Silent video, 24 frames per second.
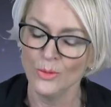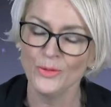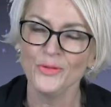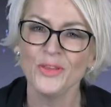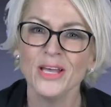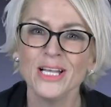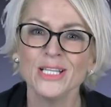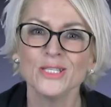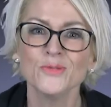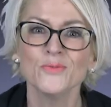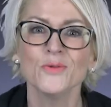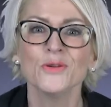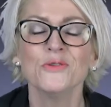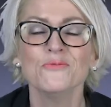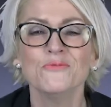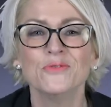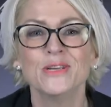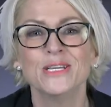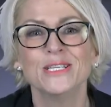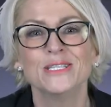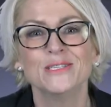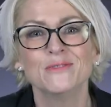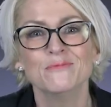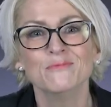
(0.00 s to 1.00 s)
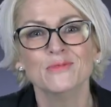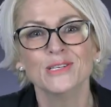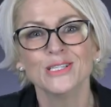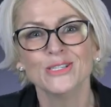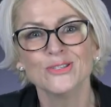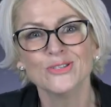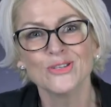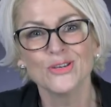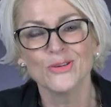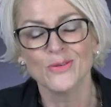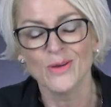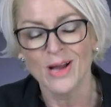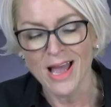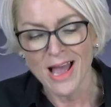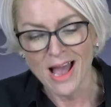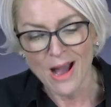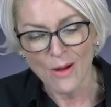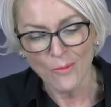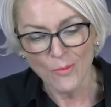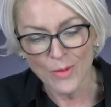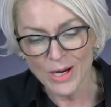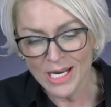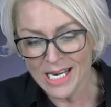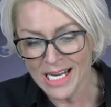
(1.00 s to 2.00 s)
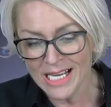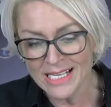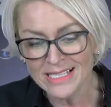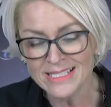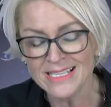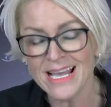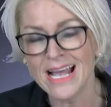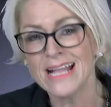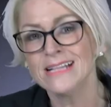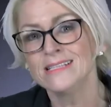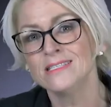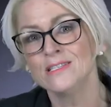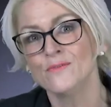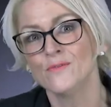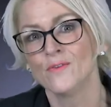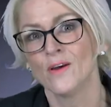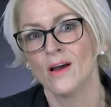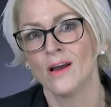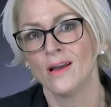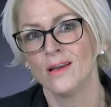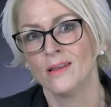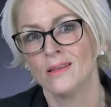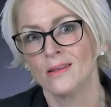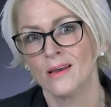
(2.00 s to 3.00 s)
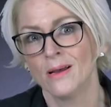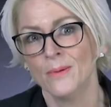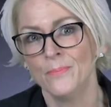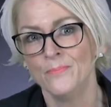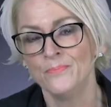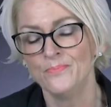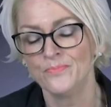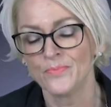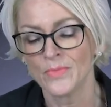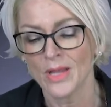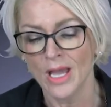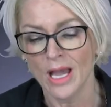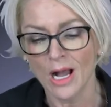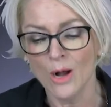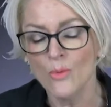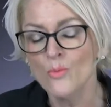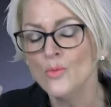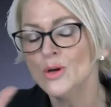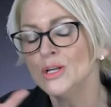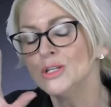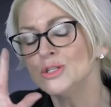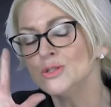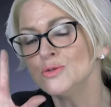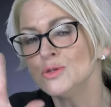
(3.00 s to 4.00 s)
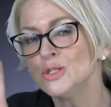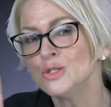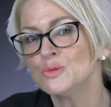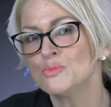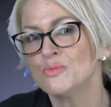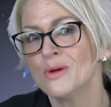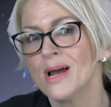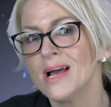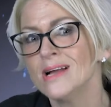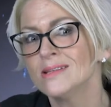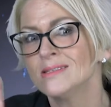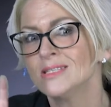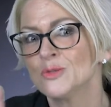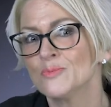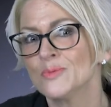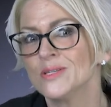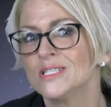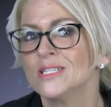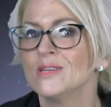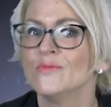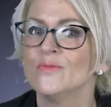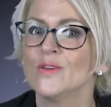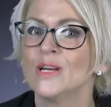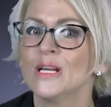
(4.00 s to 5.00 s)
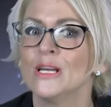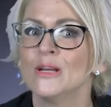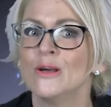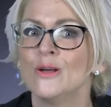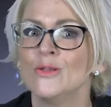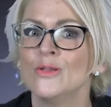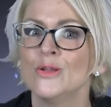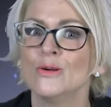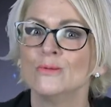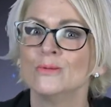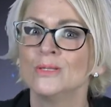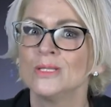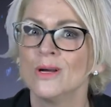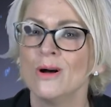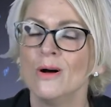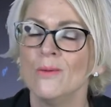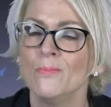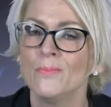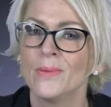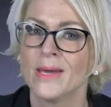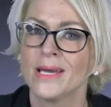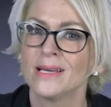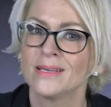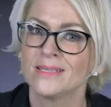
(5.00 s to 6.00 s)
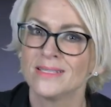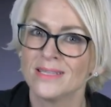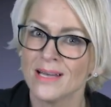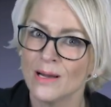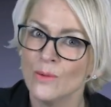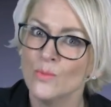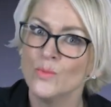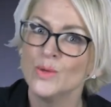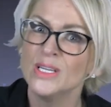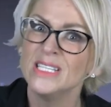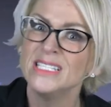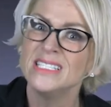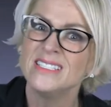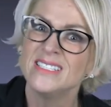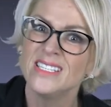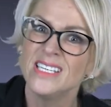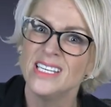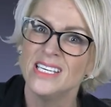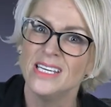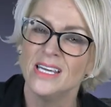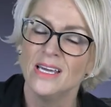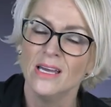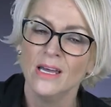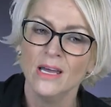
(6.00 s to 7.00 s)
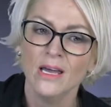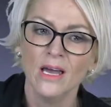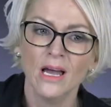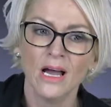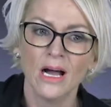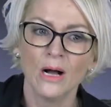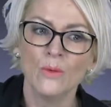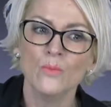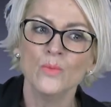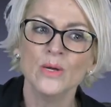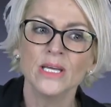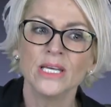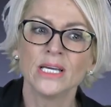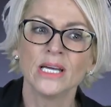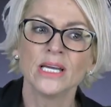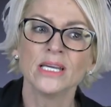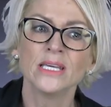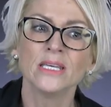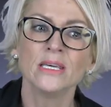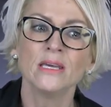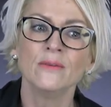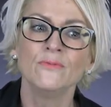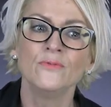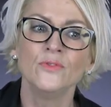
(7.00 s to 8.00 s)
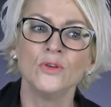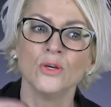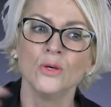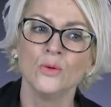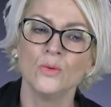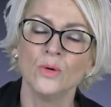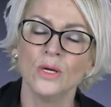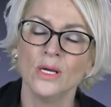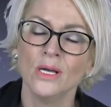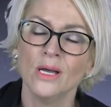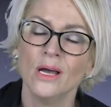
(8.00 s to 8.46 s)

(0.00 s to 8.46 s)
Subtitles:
That's what a reading will do. We'll identify them and we'll do spreads specifically on those topics that we see. And we can give you